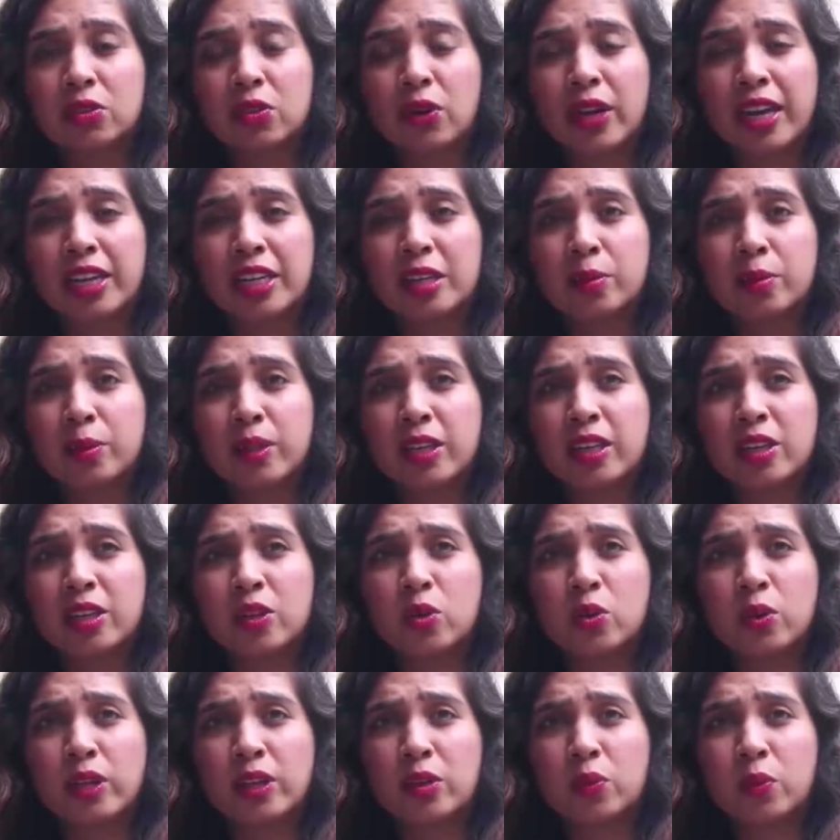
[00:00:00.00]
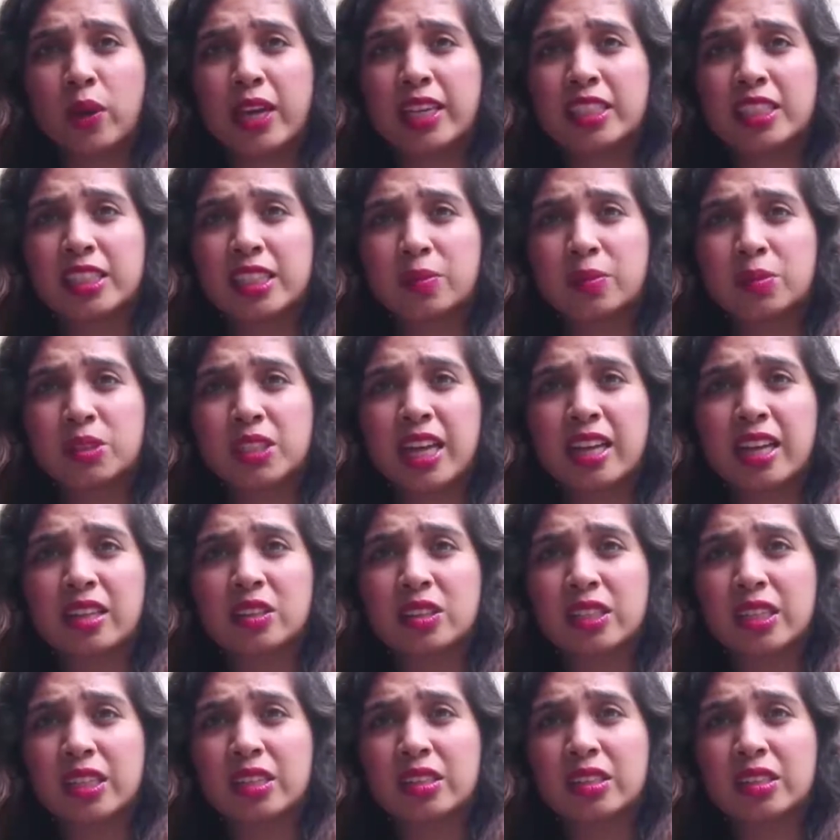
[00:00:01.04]
for anybody who invests
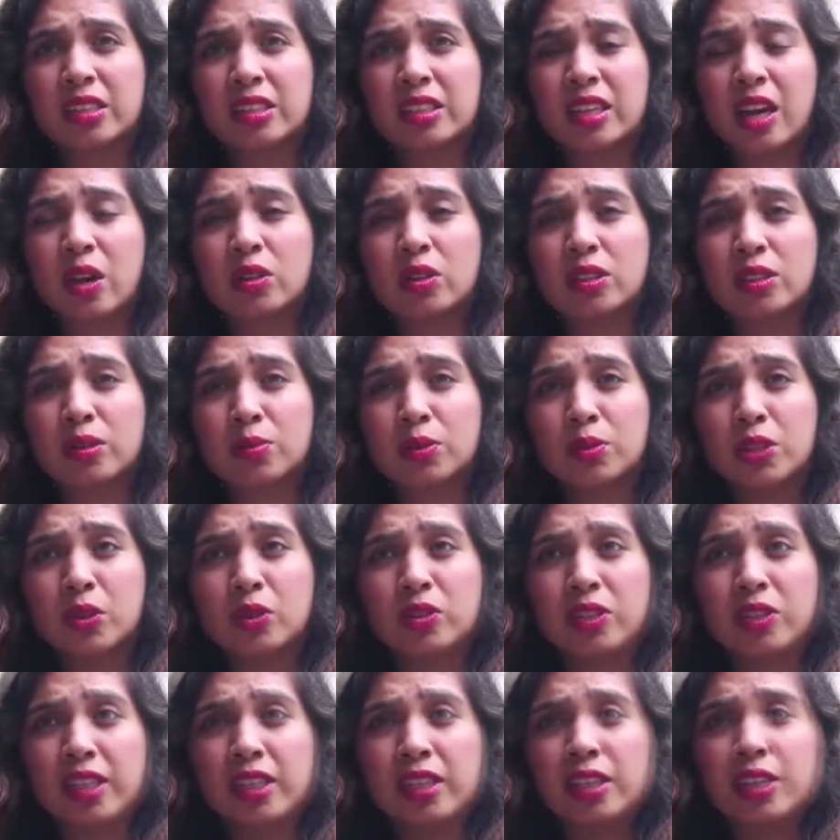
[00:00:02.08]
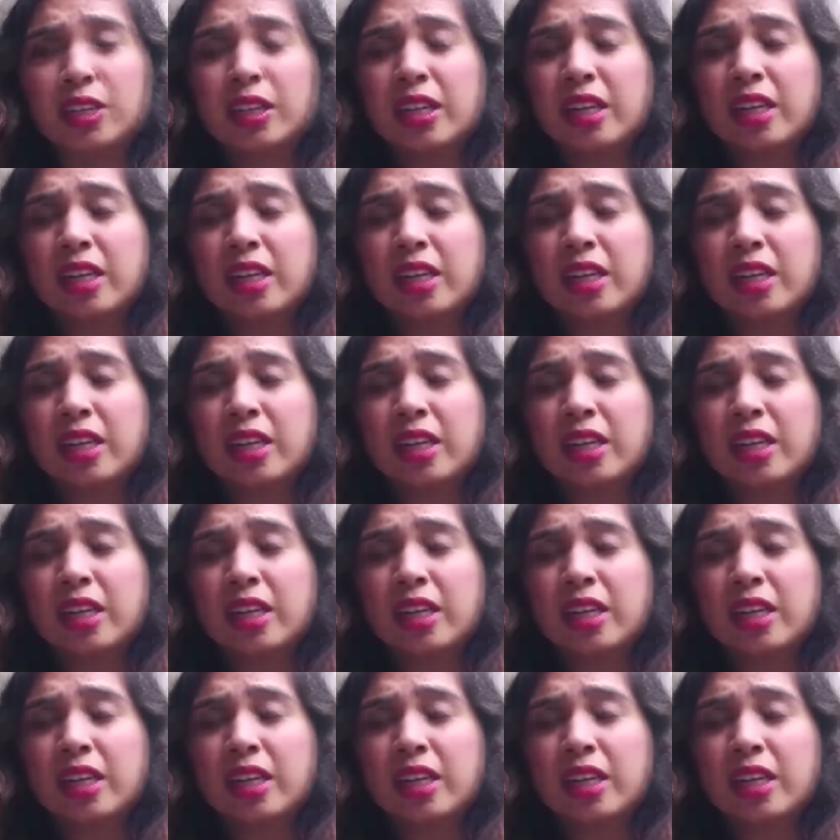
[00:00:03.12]
themselves in cloud computing.